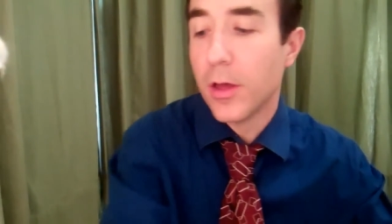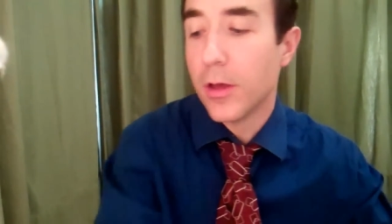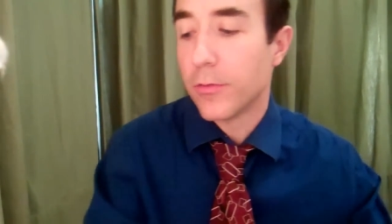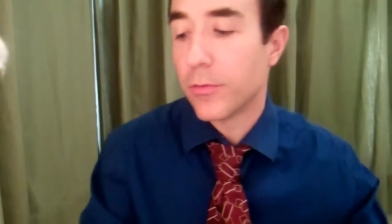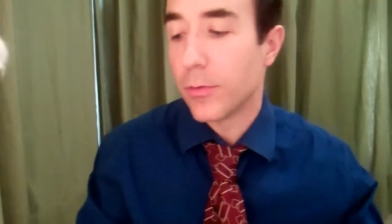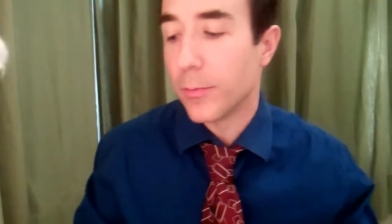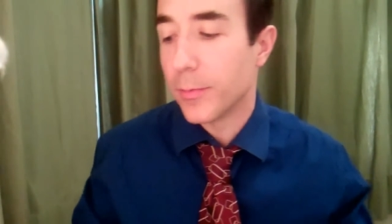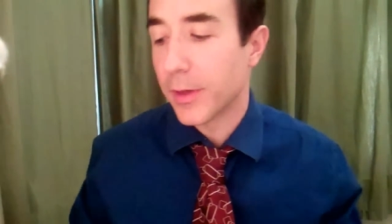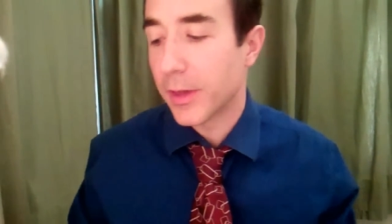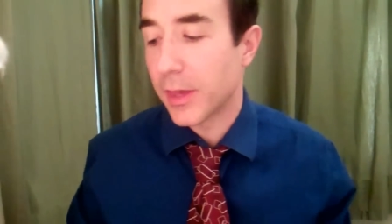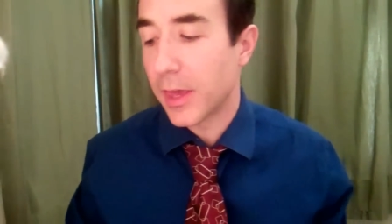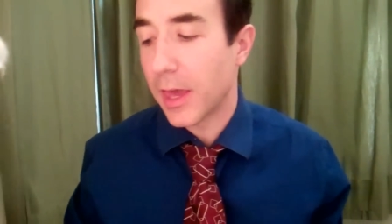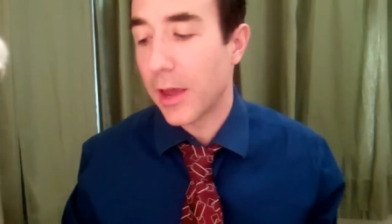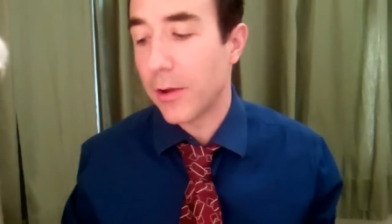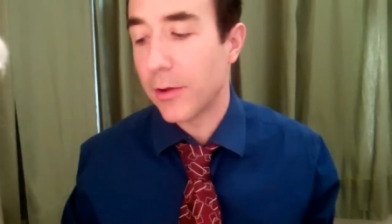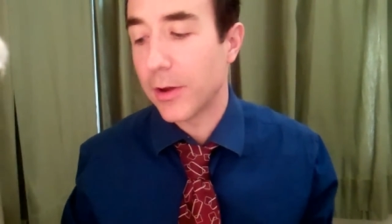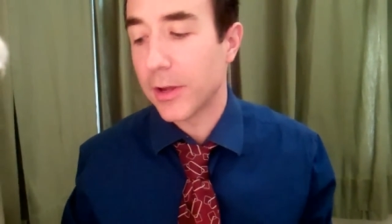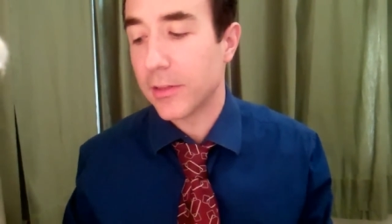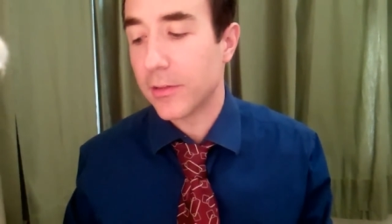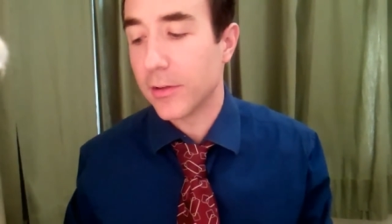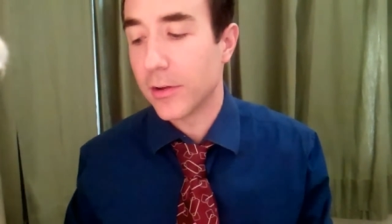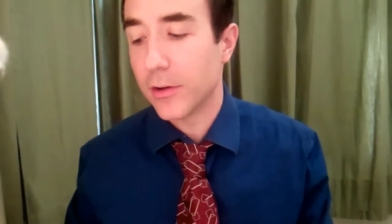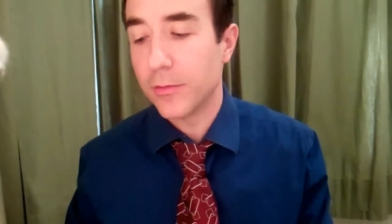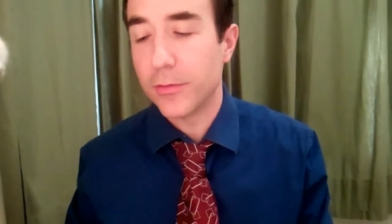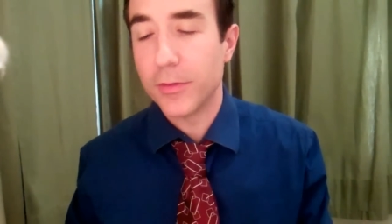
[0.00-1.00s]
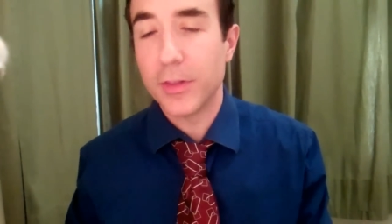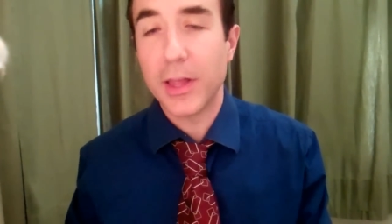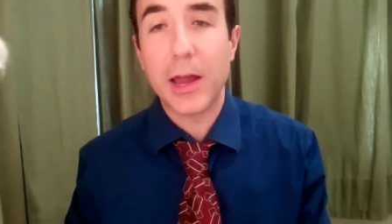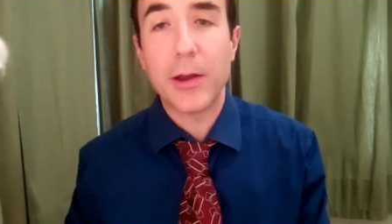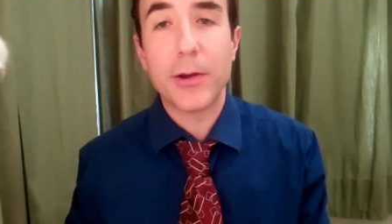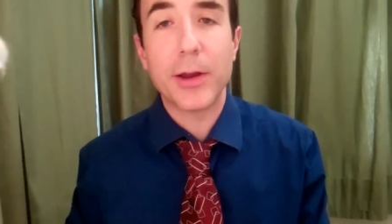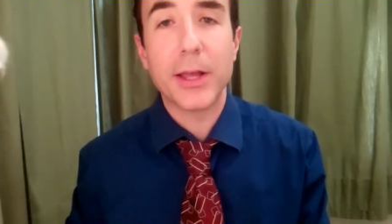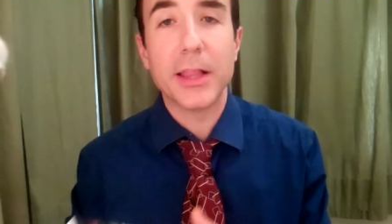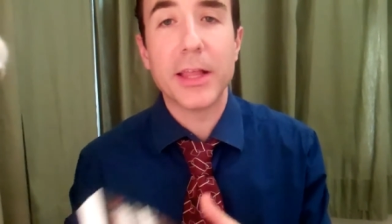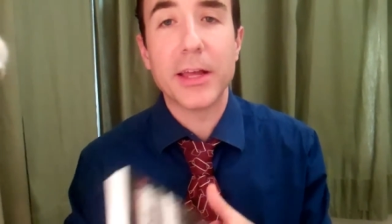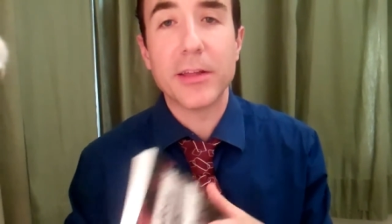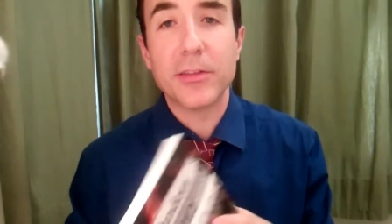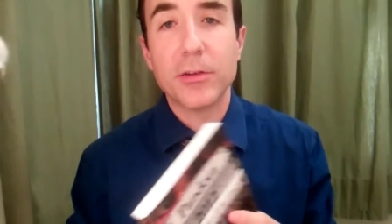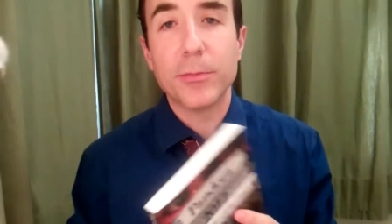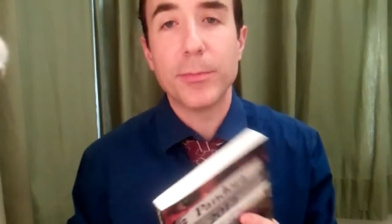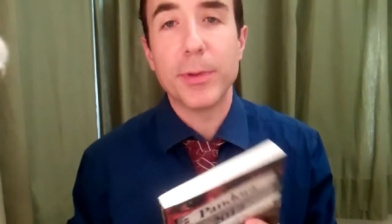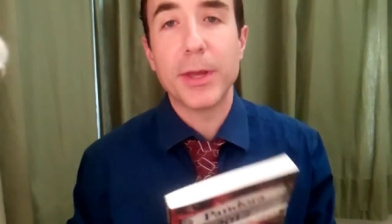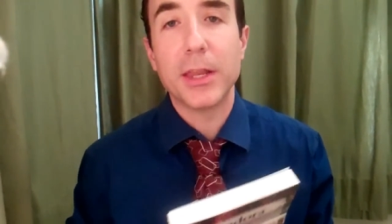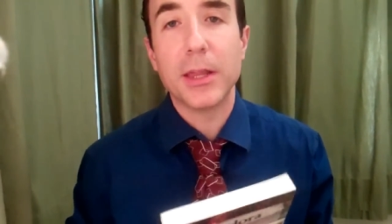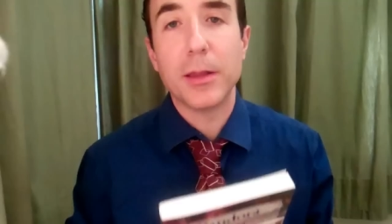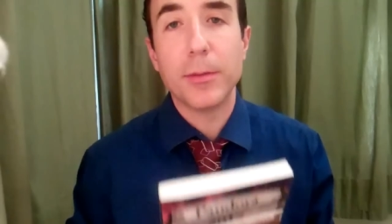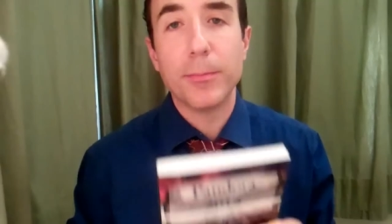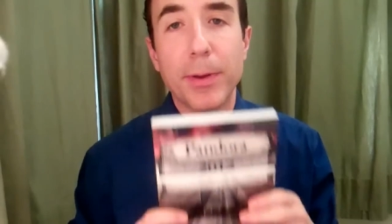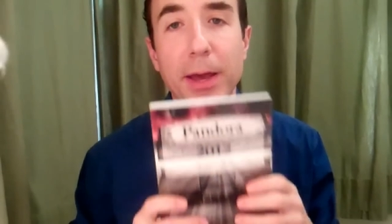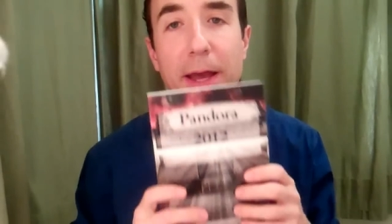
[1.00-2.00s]
from the character of Larry
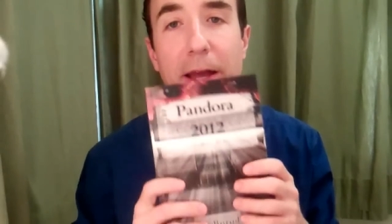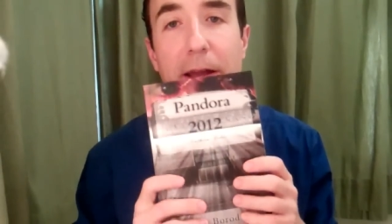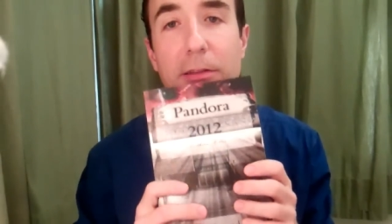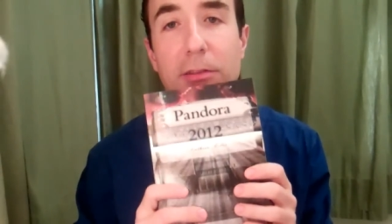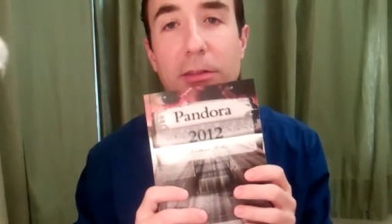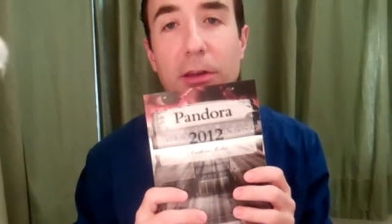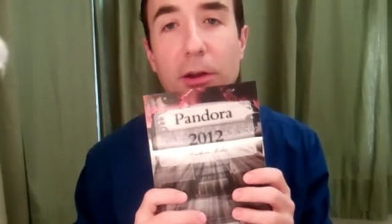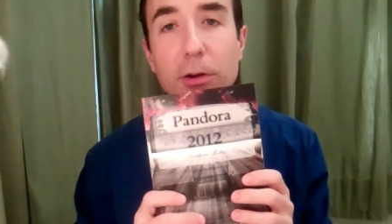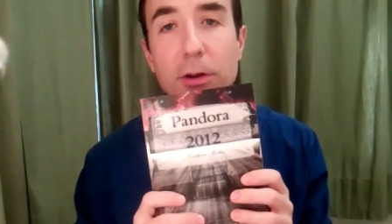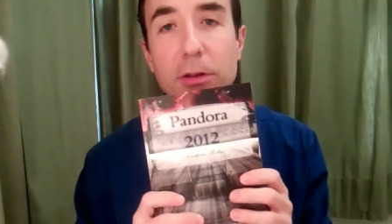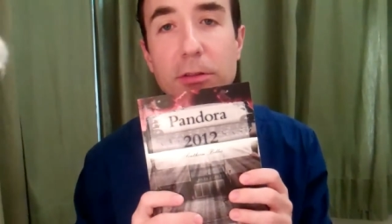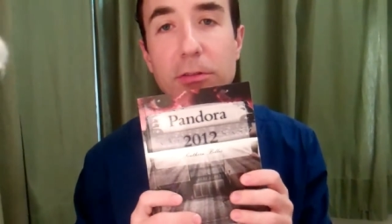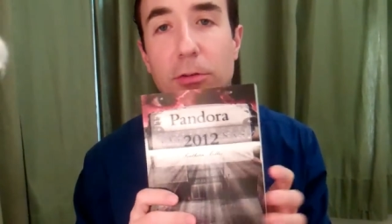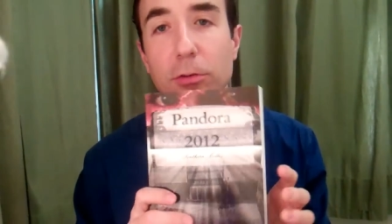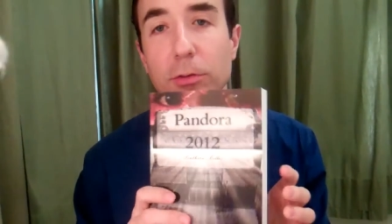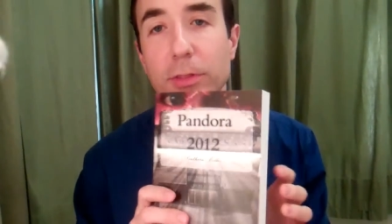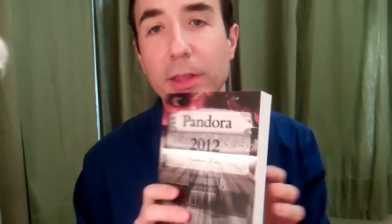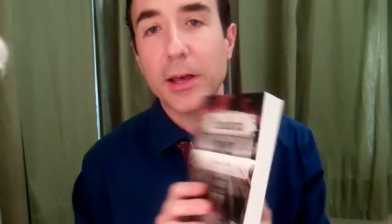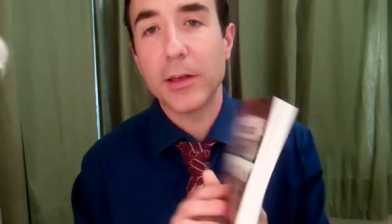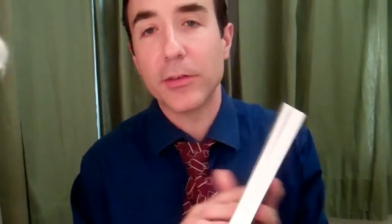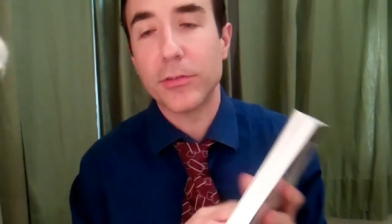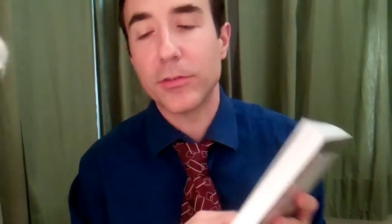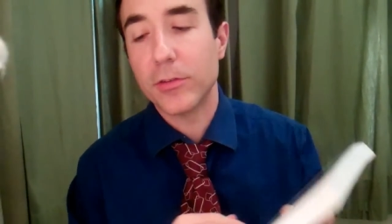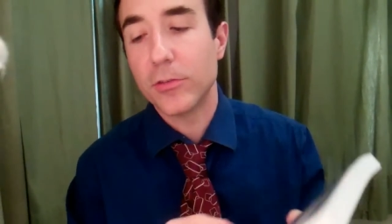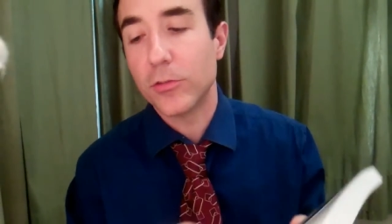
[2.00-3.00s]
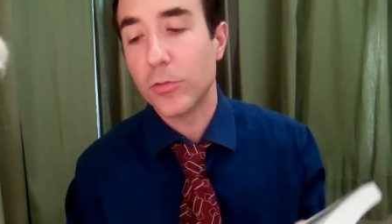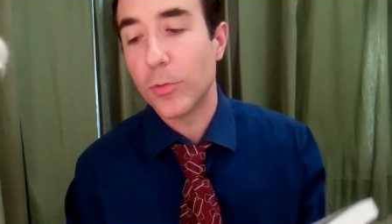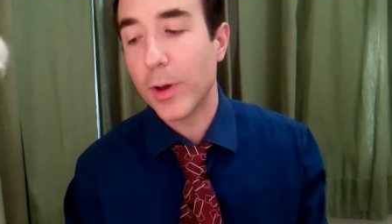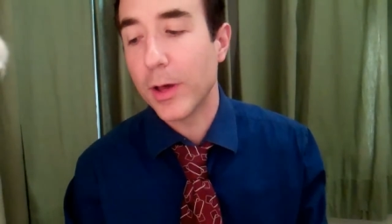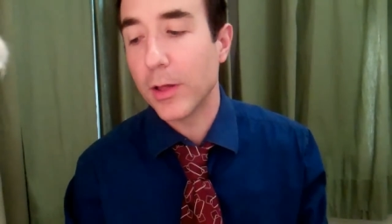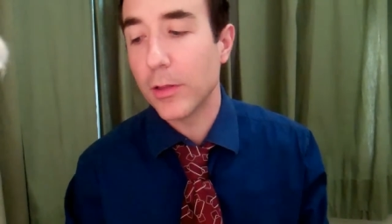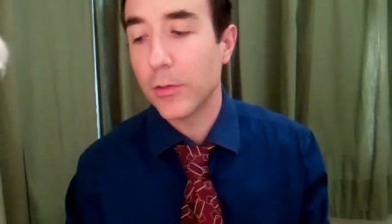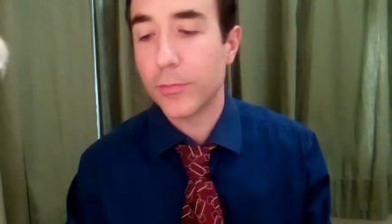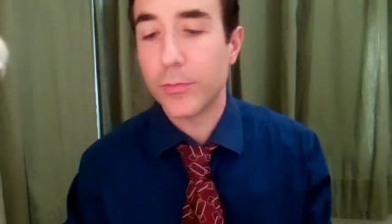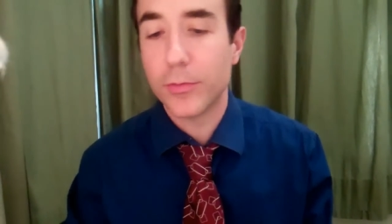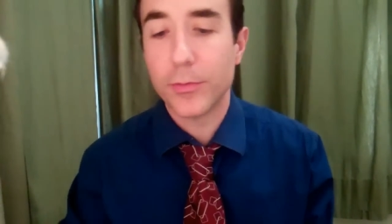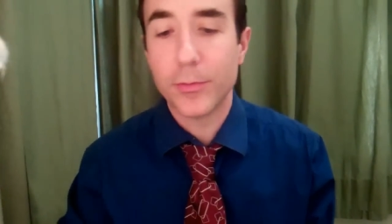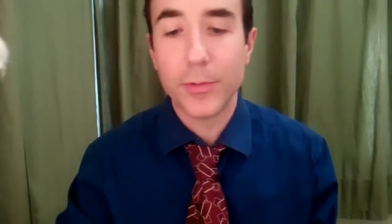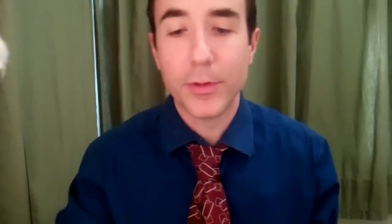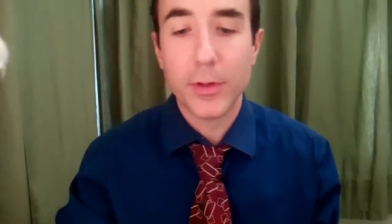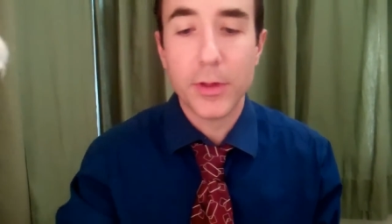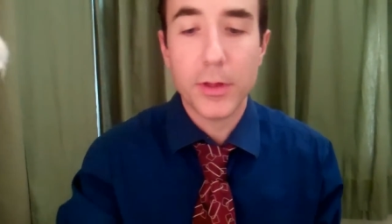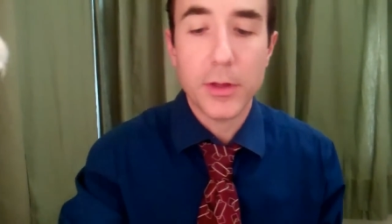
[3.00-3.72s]
Letterman in Pandora 2012.